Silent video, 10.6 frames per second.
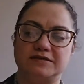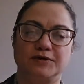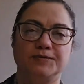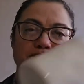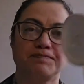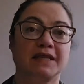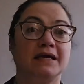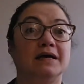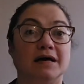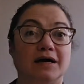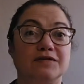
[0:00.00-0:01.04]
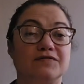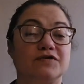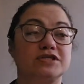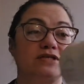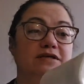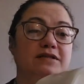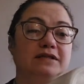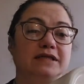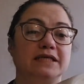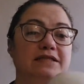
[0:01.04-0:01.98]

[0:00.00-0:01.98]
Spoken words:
So unfortunately,